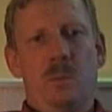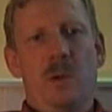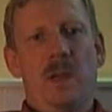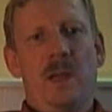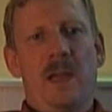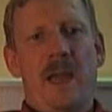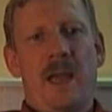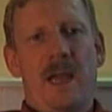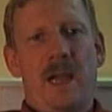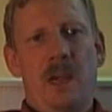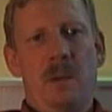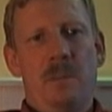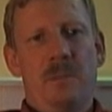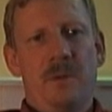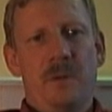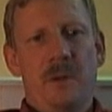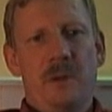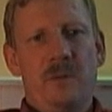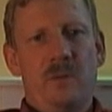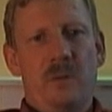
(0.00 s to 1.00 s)
will
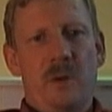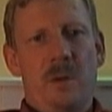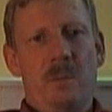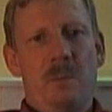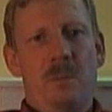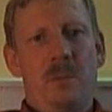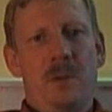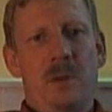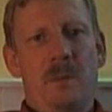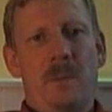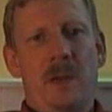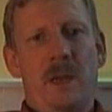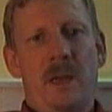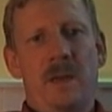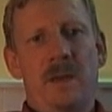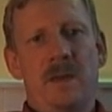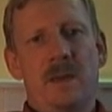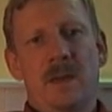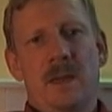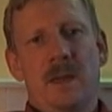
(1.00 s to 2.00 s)
help to
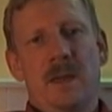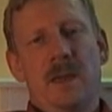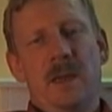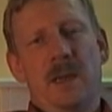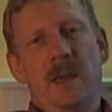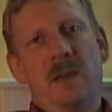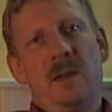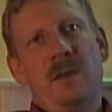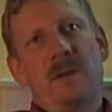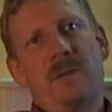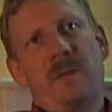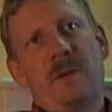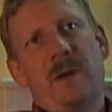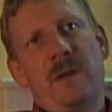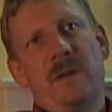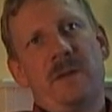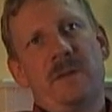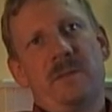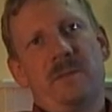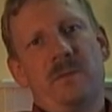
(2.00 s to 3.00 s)
implement an
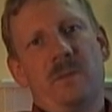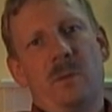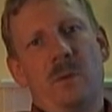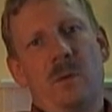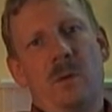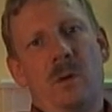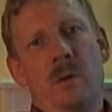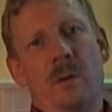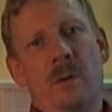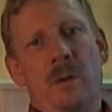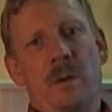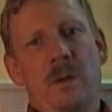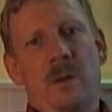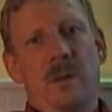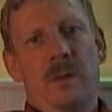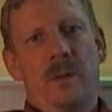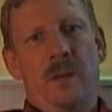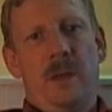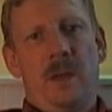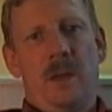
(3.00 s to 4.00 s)
interface for
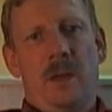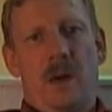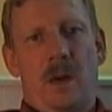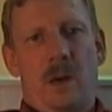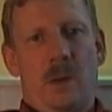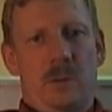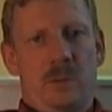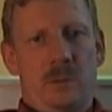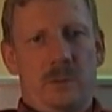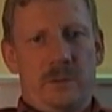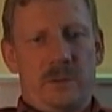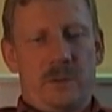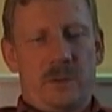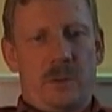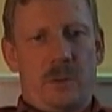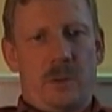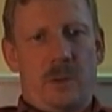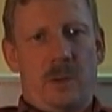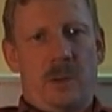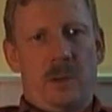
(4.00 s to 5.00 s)
the RTOS
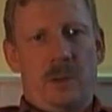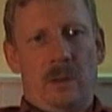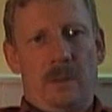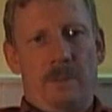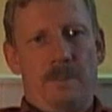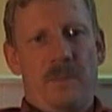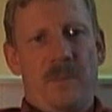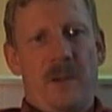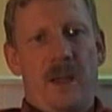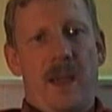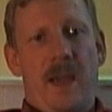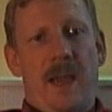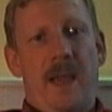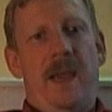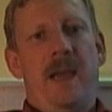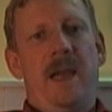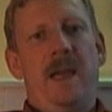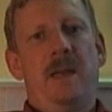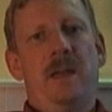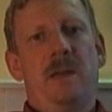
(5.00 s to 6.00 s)
kernel,
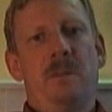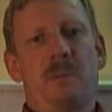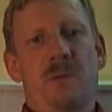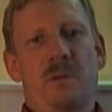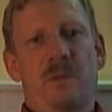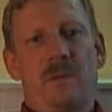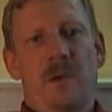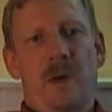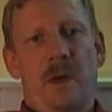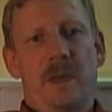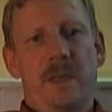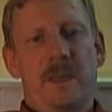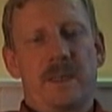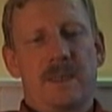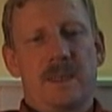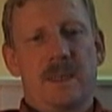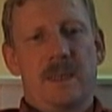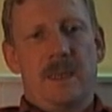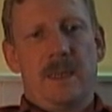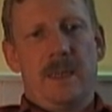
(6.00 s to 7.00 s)
and it
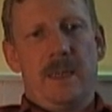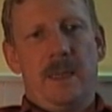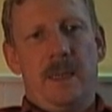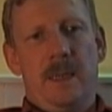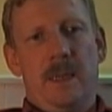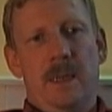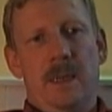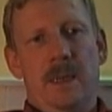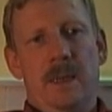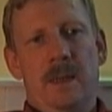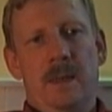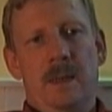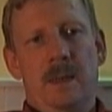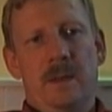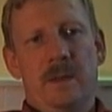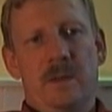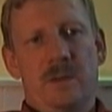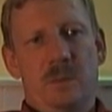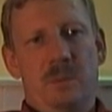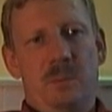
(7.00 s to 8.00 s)
provides in
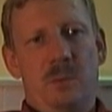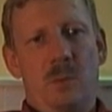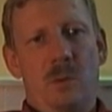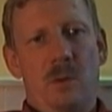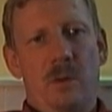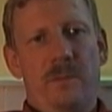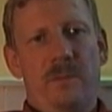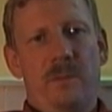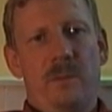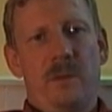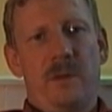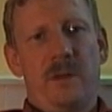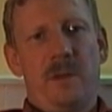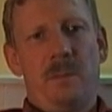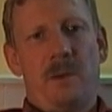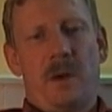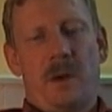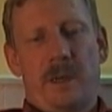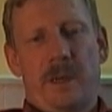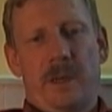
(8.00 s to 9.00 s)
support for
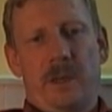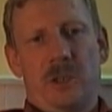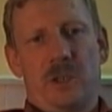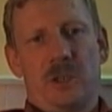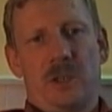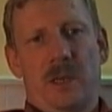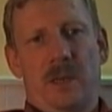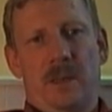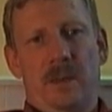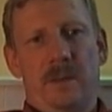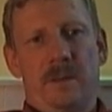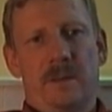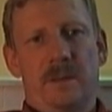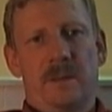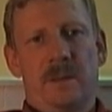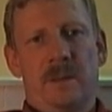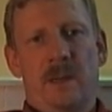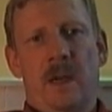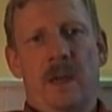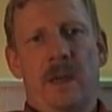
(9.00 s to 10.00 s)
debugging
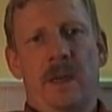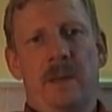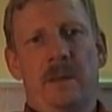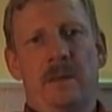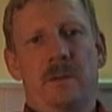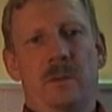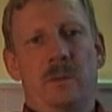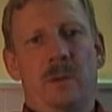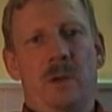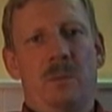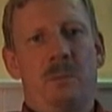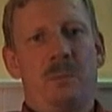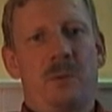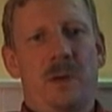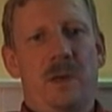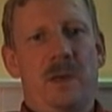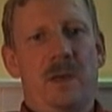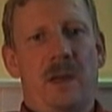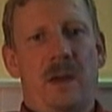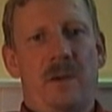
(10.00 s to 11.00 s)
channels, like doing
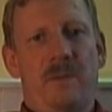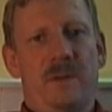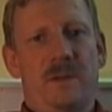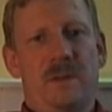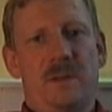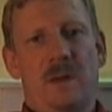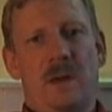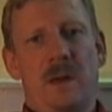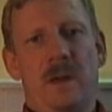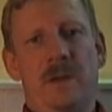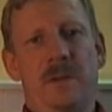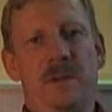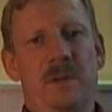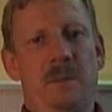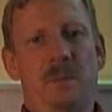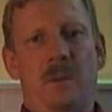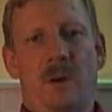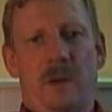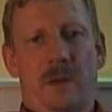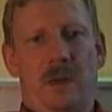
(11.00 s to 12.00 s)
printf style
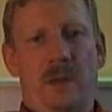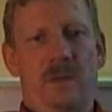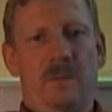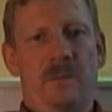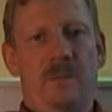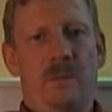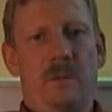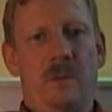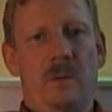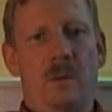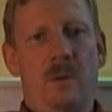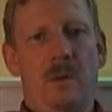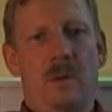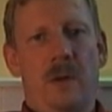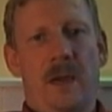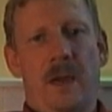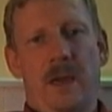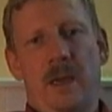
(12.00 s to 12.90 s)
debugging for